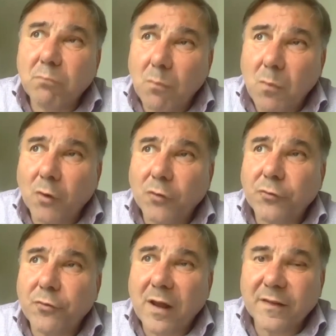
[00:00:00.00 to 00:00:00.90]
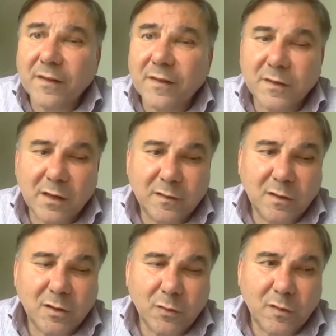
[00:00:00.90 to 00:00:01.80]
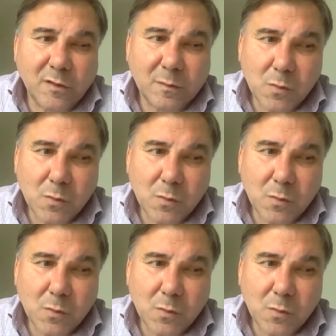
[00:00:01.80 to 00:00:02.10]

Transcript: more trust in institutions,